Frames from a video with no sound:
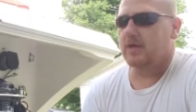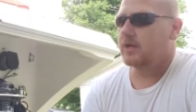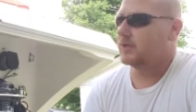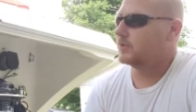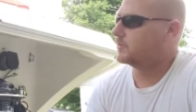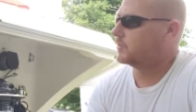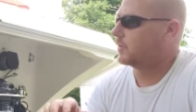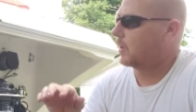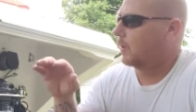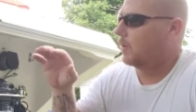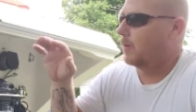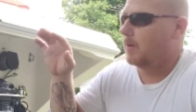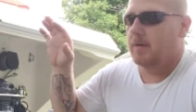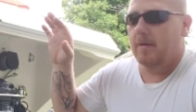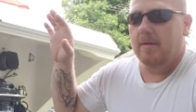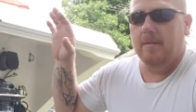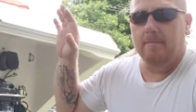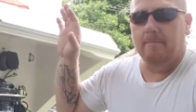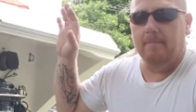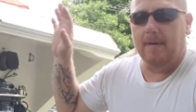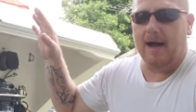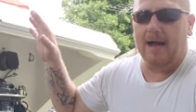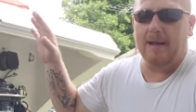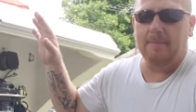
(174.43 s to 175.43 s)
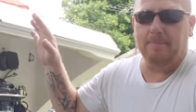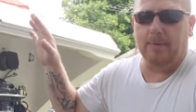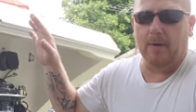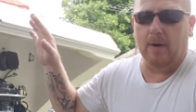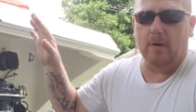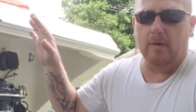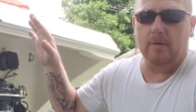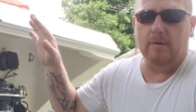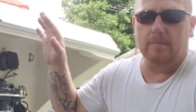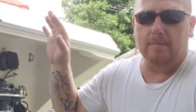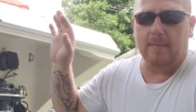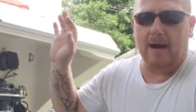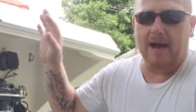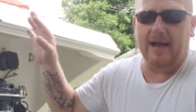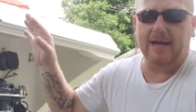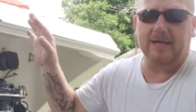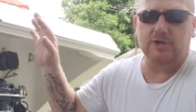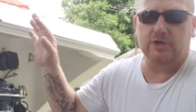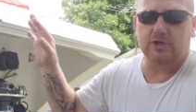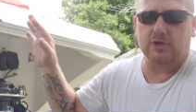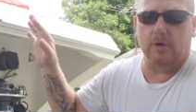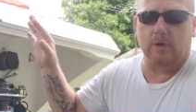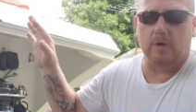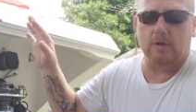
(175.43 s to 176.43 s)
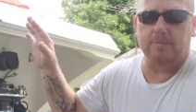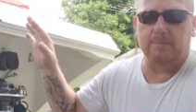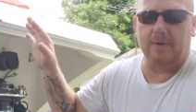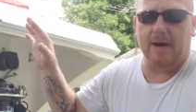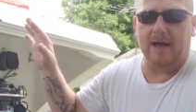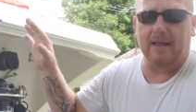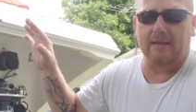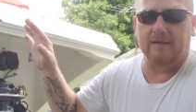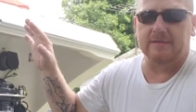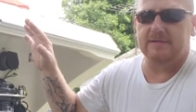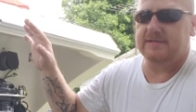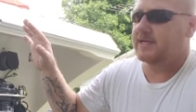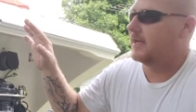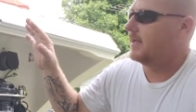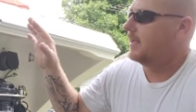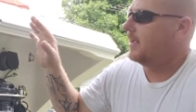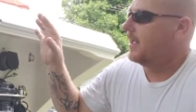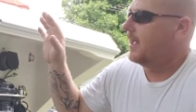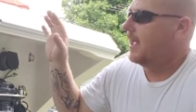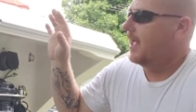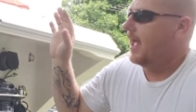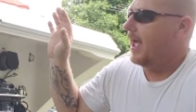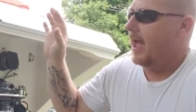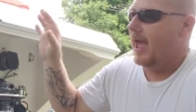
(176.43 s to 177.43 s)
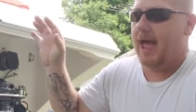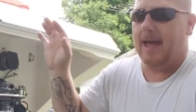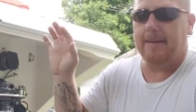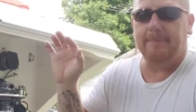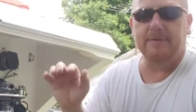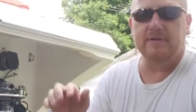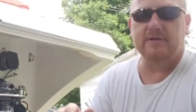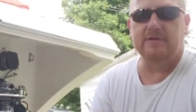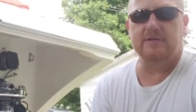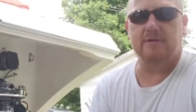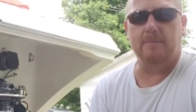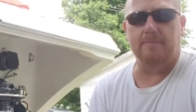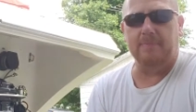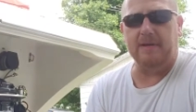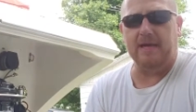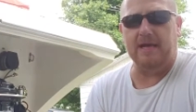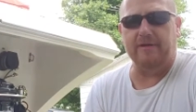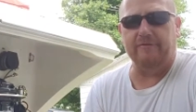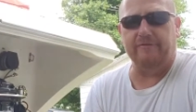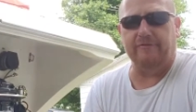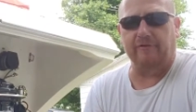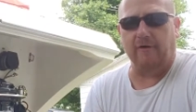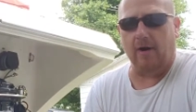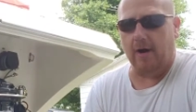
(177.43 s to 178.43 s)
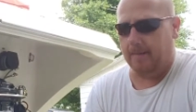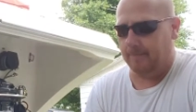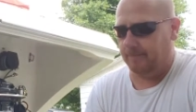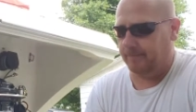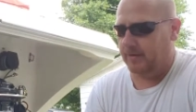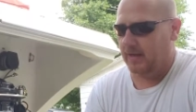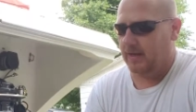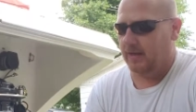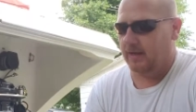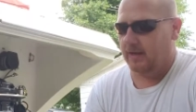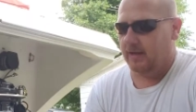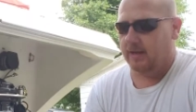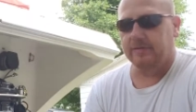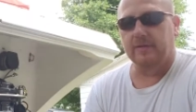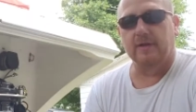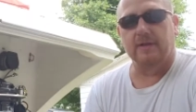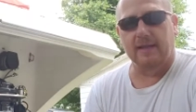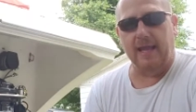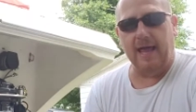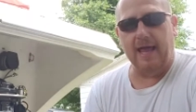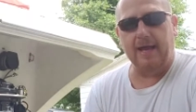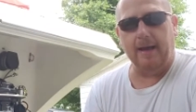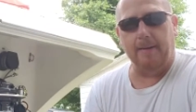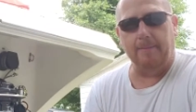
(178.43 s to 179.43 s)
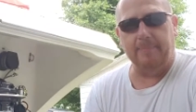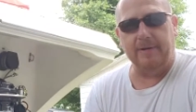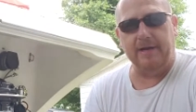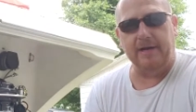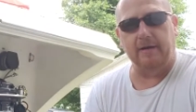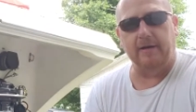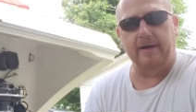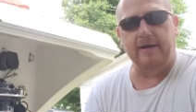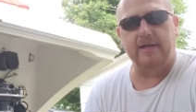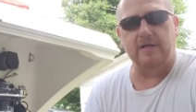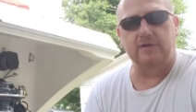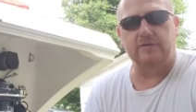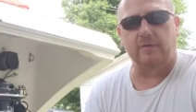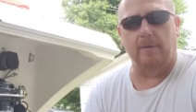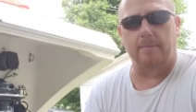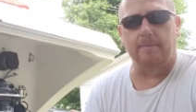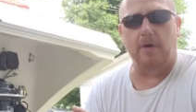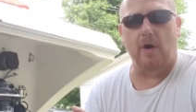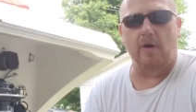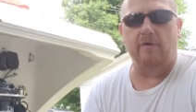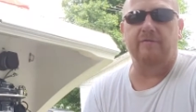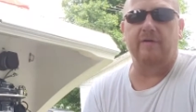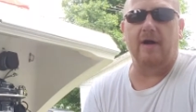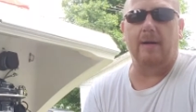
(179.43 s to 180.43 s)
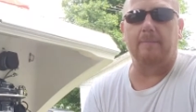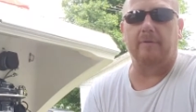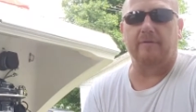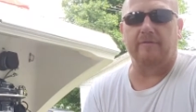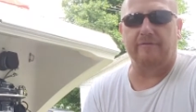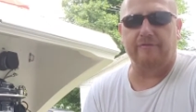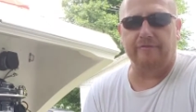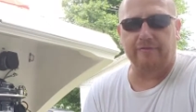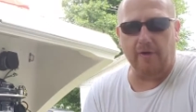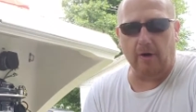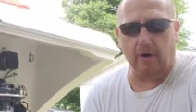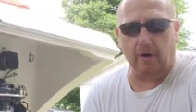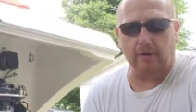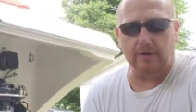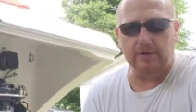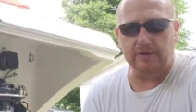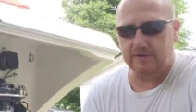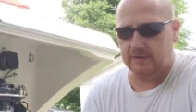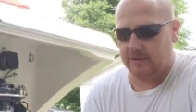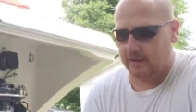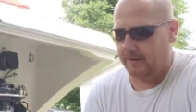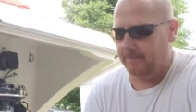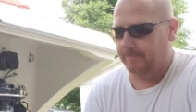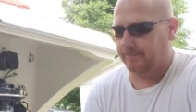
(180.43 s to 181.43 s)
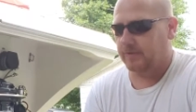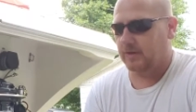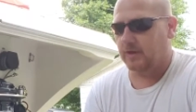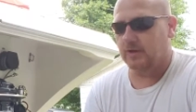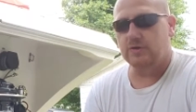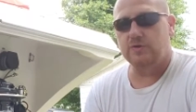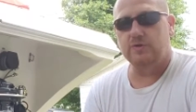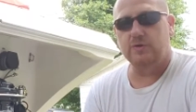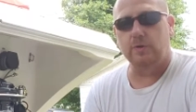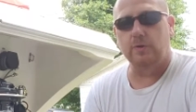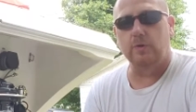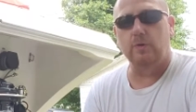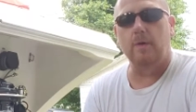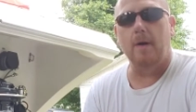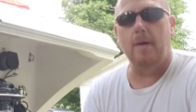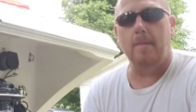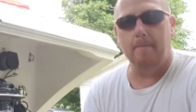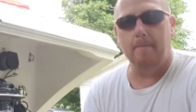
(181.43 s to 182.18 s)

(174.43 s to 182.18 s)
So my boat, my insurance policy, happens to be from the layup period is from November 1st to